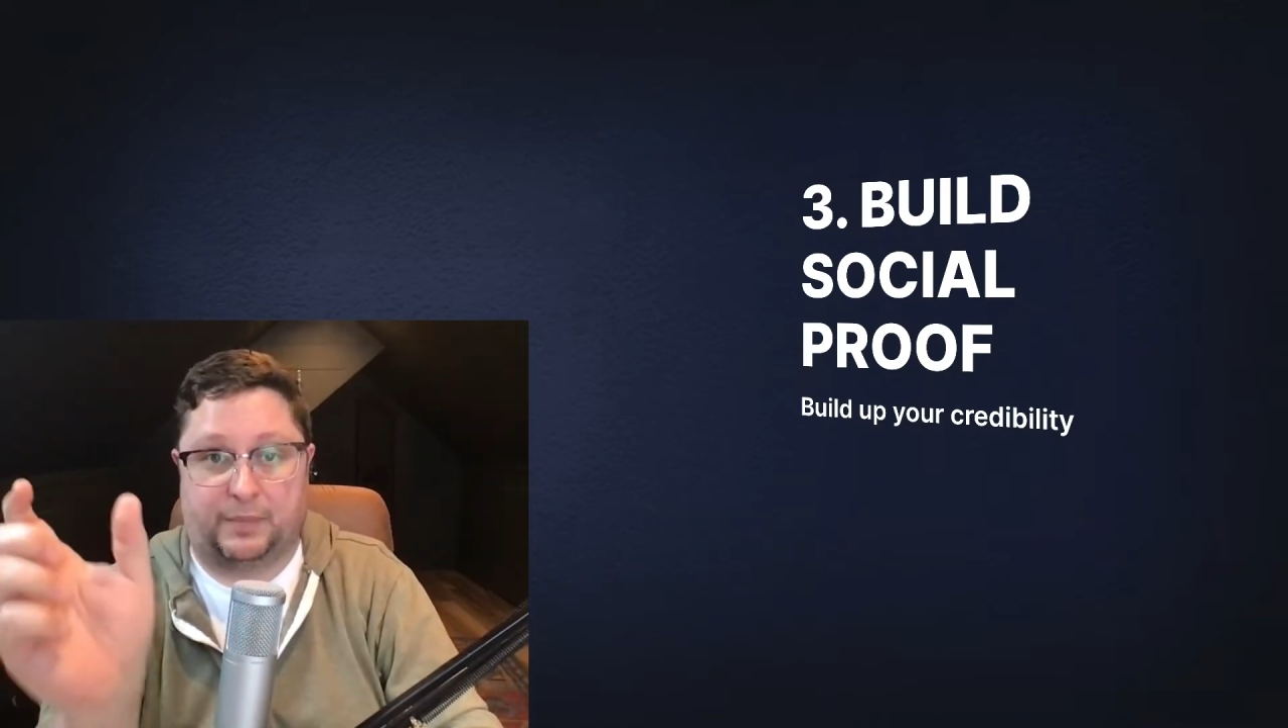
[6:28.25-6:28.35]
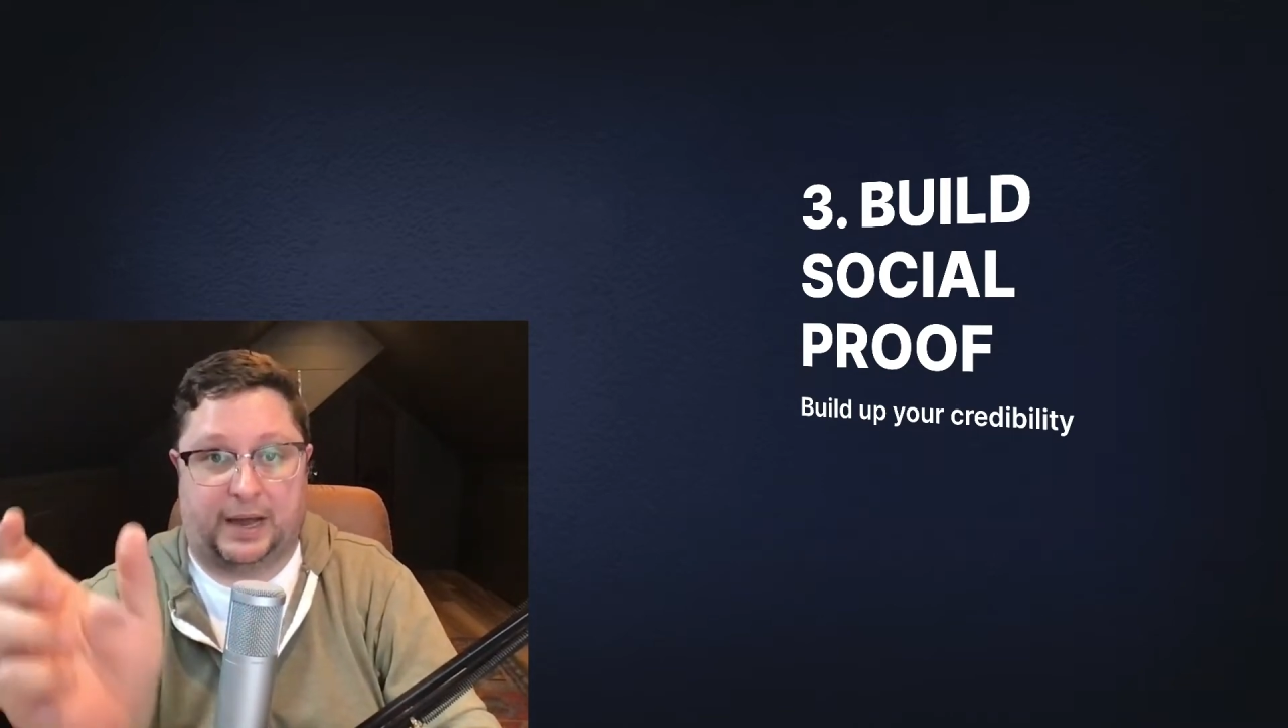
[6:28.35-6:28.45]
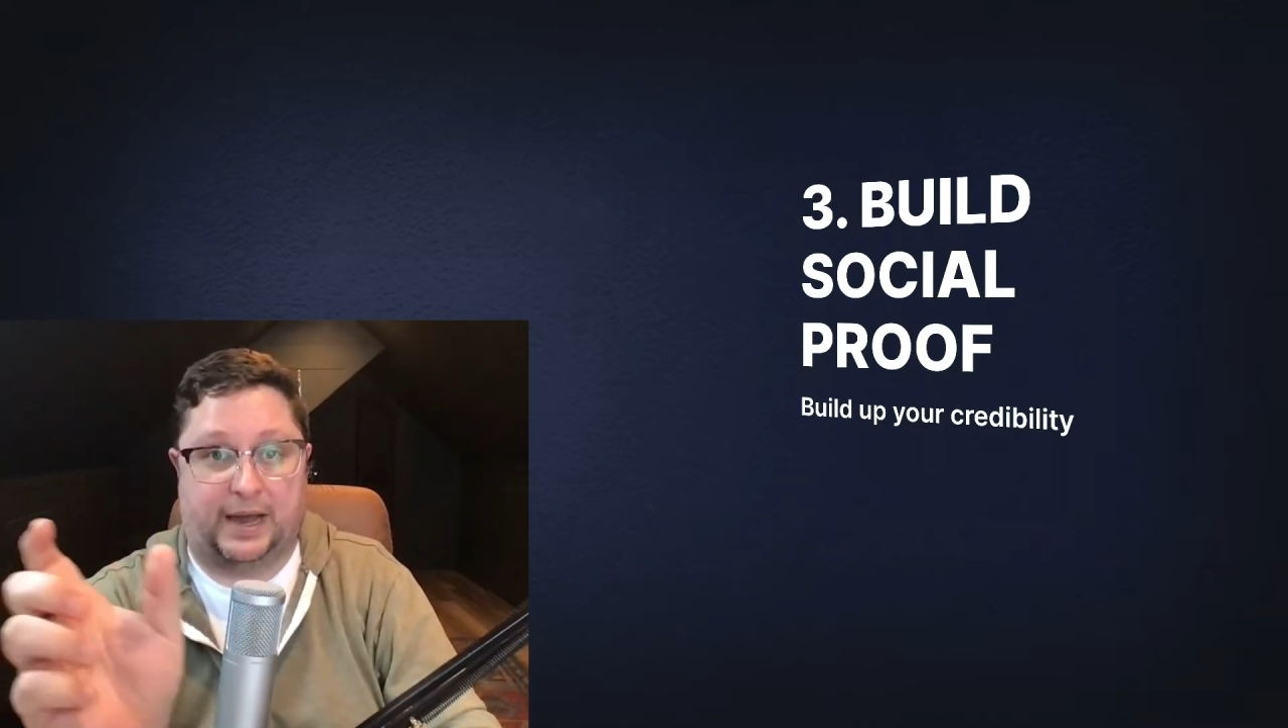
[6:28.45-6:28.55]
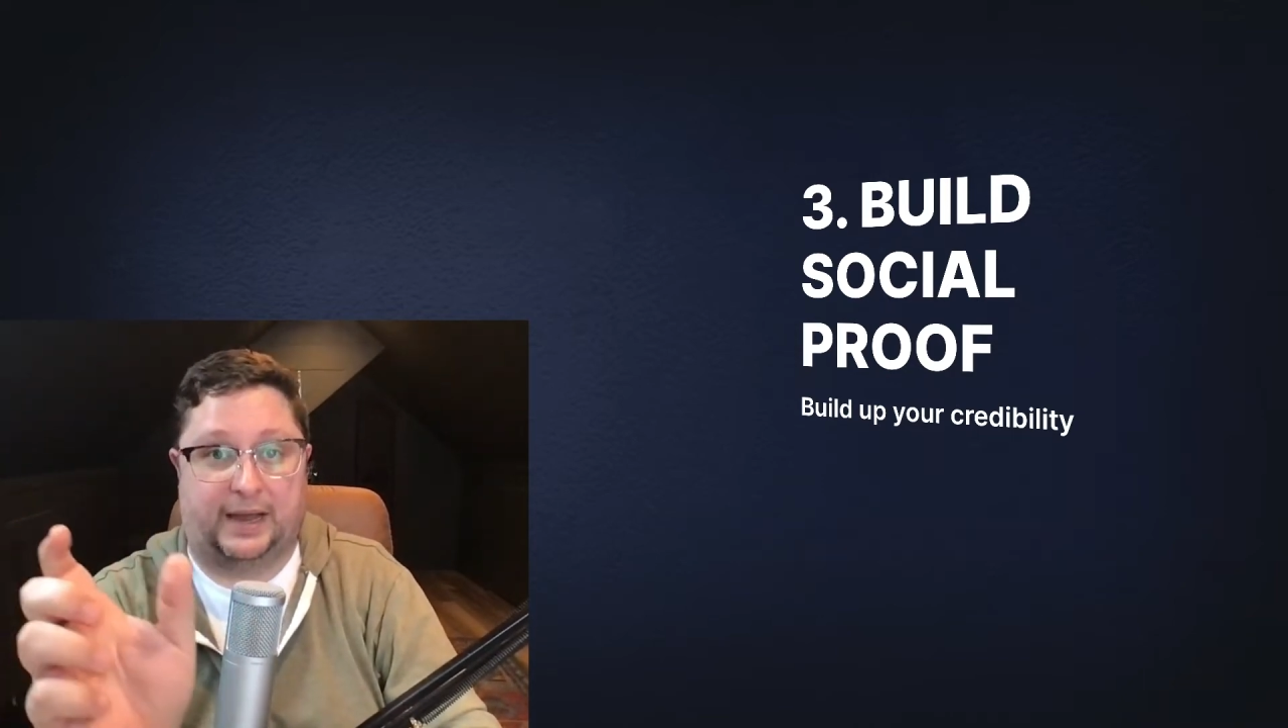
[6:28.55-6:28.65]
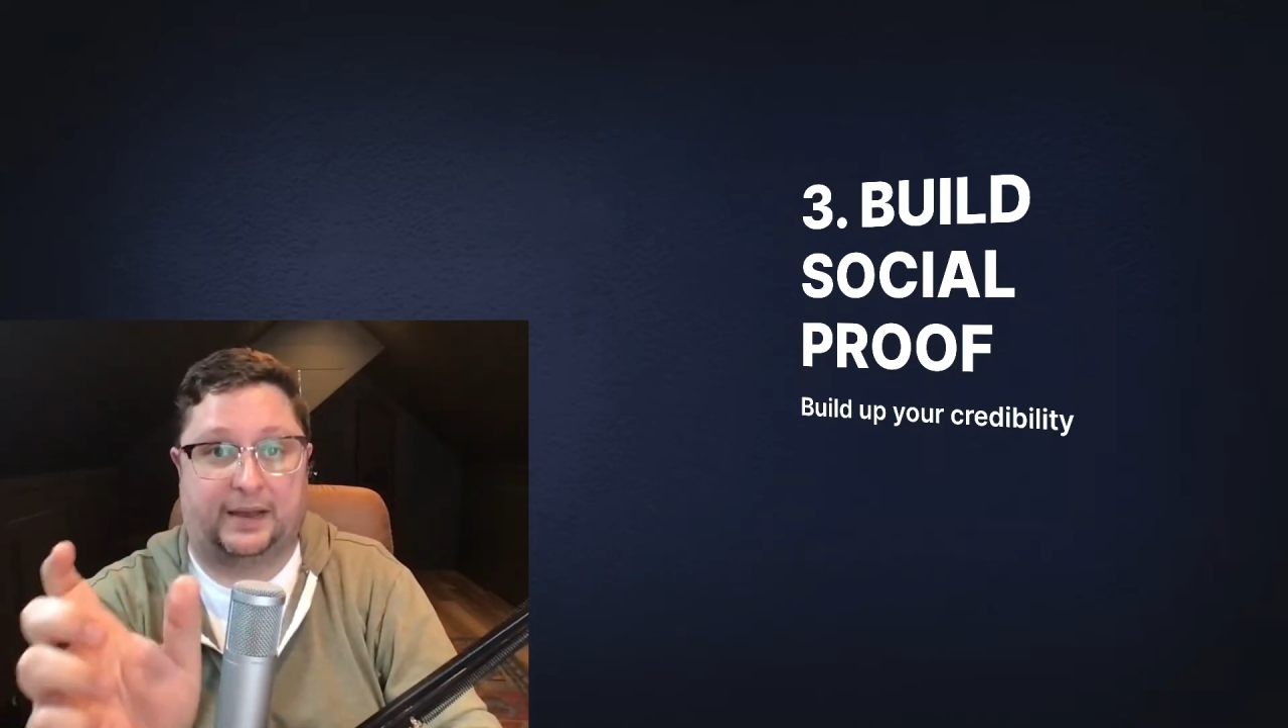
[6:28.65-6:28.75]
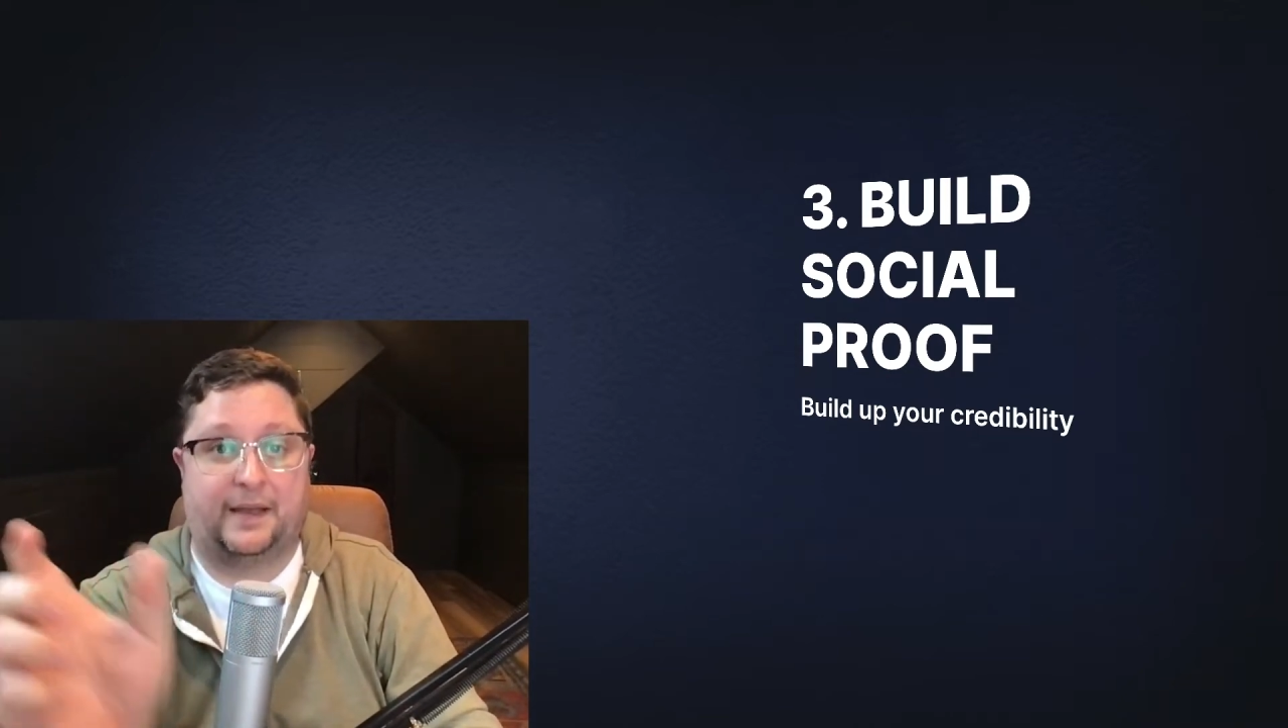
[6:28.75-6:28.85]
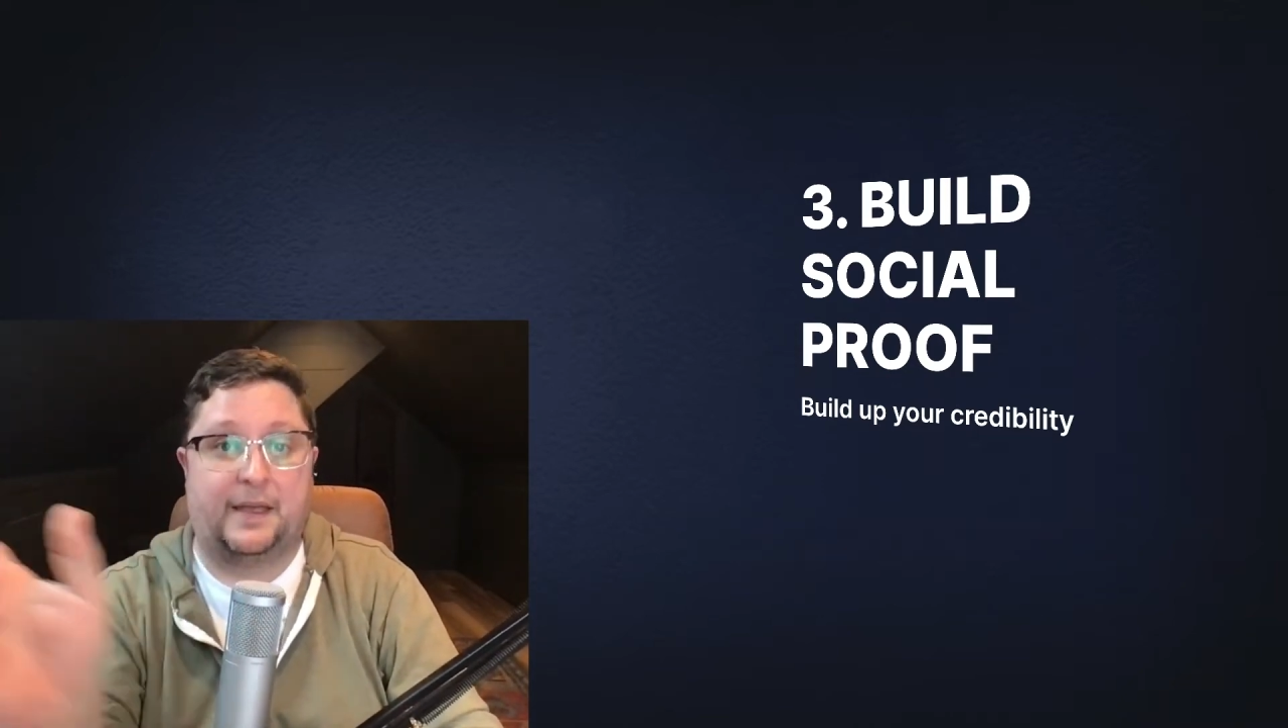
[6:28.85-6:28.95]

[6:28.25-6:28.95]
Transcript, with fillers: by